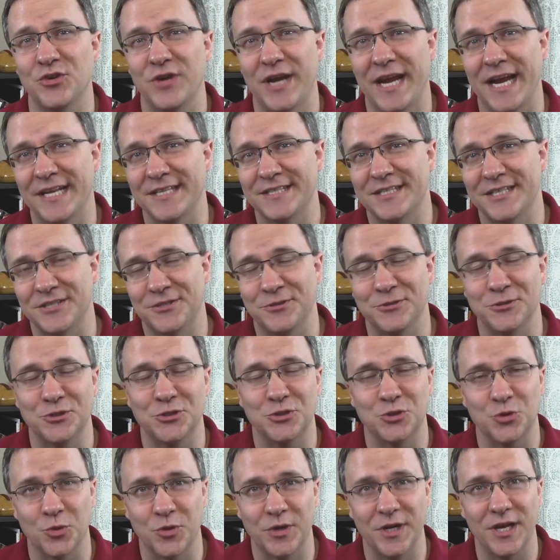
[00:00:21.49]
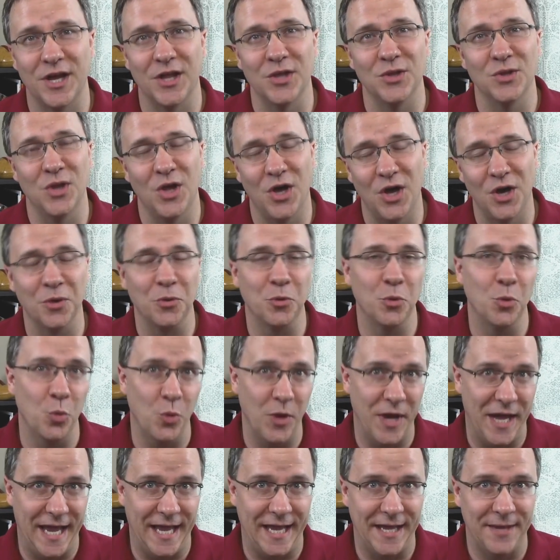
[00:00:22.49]
your ancestor's story along the
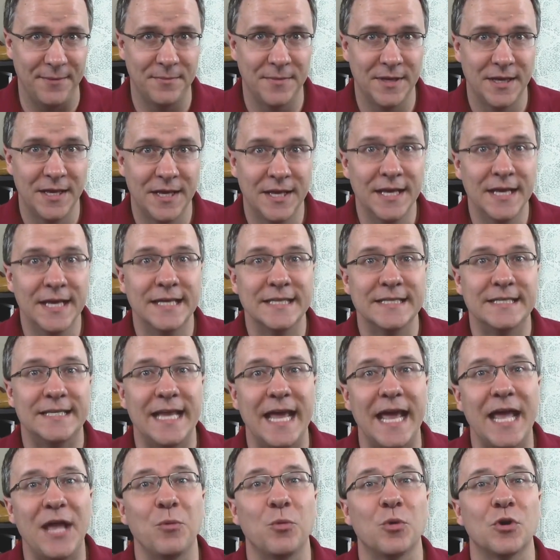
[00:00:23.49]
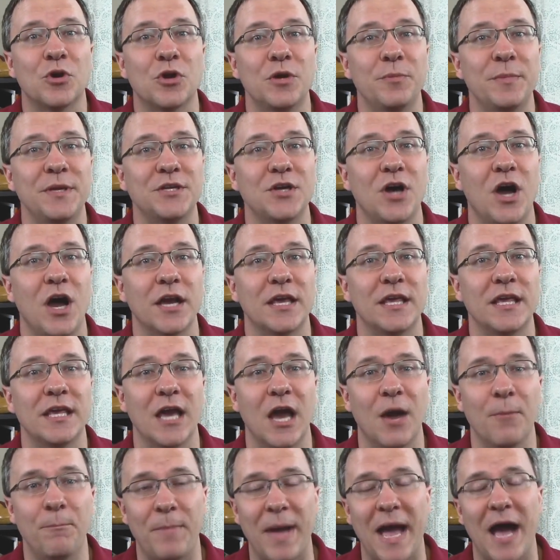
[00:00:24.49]
way. Today, we're going to be talking
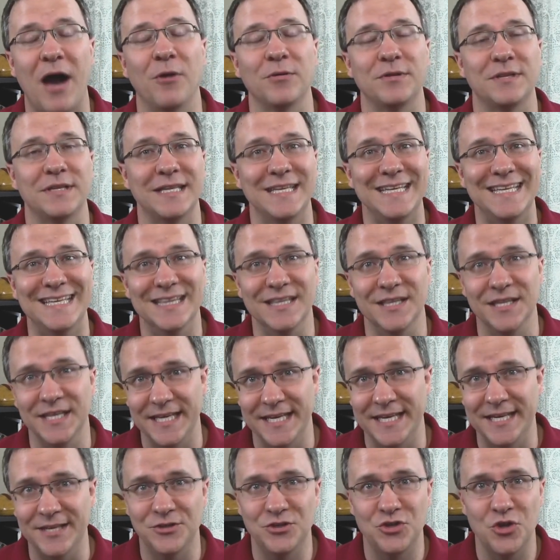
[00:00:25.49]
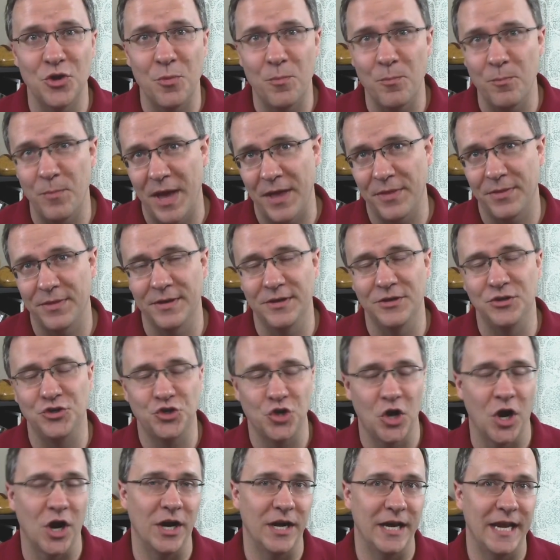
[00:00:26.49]
about the Leeds method
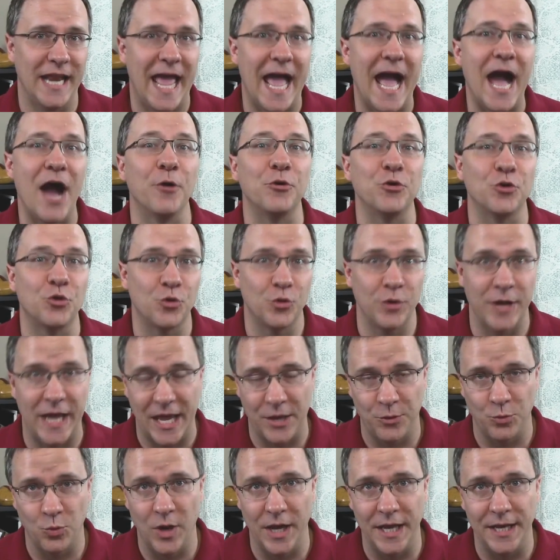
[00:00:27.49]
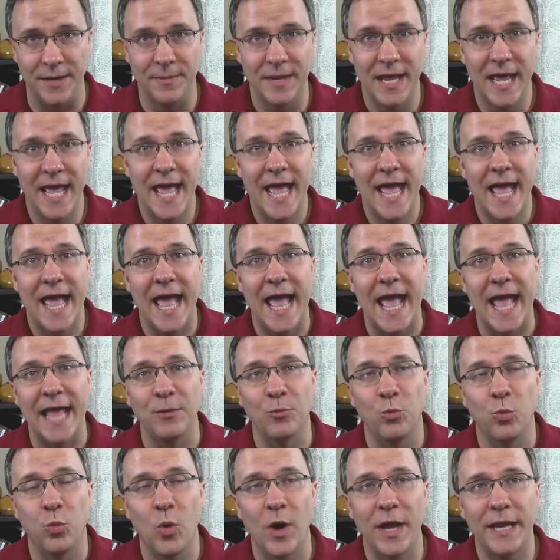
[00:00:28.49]
chart and how to create one
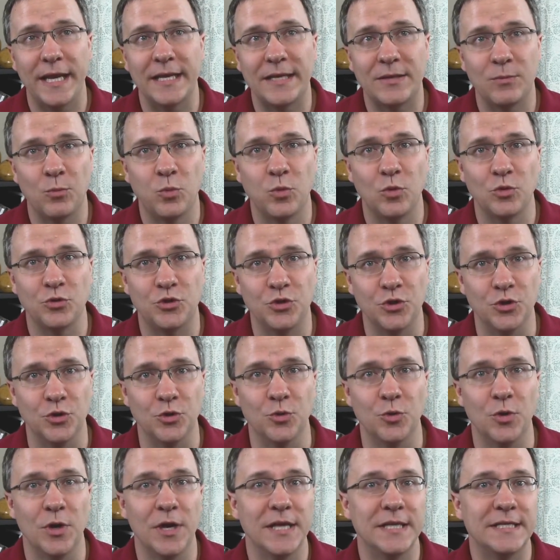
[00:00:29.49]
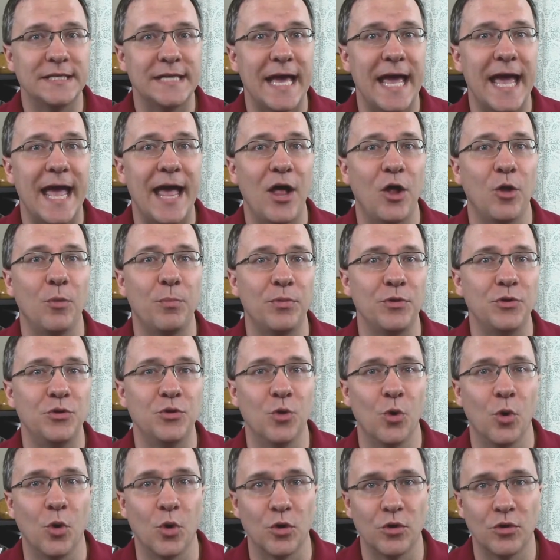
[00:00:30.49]
and what it will do to help
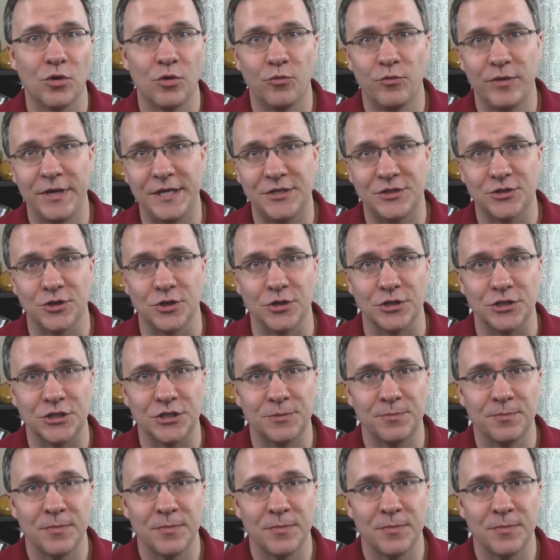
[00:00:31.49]
your research.